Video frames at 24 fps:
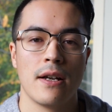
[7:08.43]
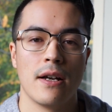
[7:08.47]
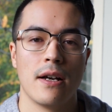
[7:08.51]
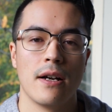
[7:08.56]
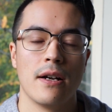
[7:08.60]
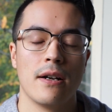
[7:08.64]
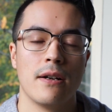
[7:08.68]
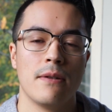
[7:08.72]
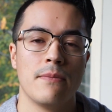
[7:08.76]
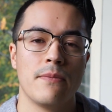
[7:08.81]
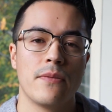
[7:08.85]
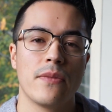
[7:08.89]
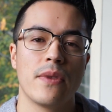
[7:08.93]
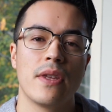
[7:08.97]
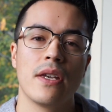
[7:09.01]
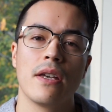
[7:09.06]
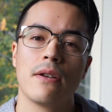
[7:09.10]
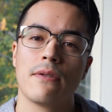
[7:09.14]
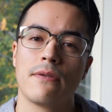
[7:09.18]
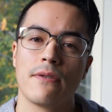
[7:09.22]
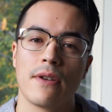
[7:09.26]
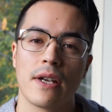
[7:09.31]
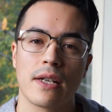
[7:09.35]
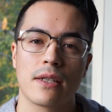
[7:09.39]
the
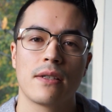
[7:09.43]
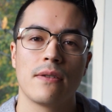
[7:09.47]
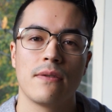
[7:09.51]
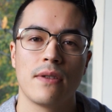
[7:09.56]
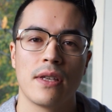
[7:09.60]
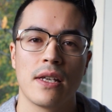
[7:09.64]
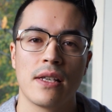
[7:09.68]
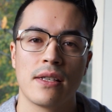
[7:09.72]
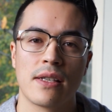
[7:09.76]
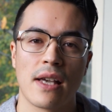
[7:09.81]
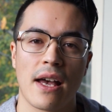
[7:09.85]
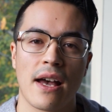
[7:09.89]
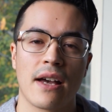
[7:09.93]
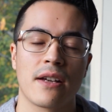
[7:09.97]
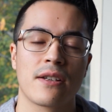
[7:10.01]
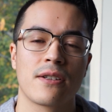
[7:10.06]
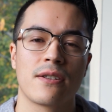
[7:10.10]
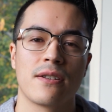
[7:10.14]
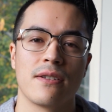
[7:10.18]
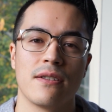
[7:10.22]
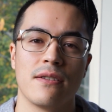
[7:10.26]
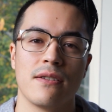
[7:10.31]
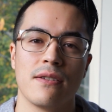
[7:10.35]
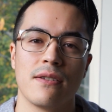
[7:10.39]
effects of these
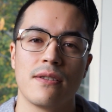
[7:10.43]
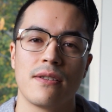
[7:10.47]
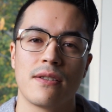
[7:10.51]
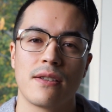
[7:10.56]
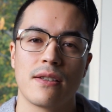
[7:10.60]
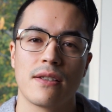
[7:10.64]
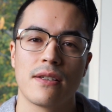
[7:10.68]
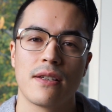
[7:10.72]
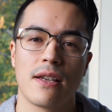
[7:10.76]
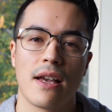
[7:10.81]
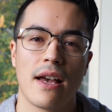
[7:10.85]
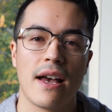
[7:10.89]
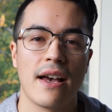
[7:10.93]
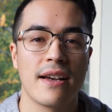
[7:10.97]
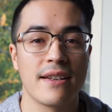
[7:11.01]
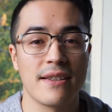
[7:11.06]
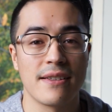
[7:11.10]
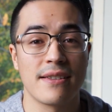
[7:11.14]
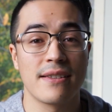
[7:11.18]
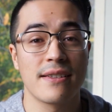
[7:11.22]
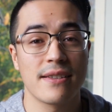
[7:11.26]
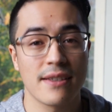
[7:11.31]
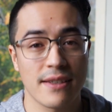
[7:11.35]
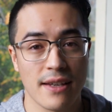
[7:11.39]
actions at a
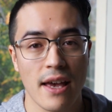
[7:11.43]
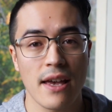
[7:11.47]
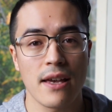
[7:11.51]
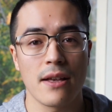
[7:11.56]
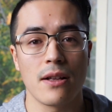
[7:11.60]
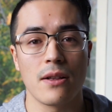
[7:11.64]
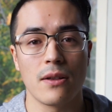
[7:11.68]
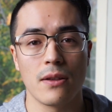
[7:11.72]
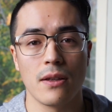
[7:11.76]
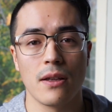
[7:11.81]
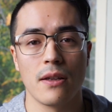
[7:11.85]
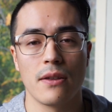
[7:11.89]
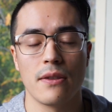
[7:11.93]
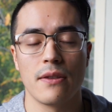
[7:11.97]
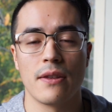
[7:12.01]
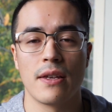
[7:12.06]
scale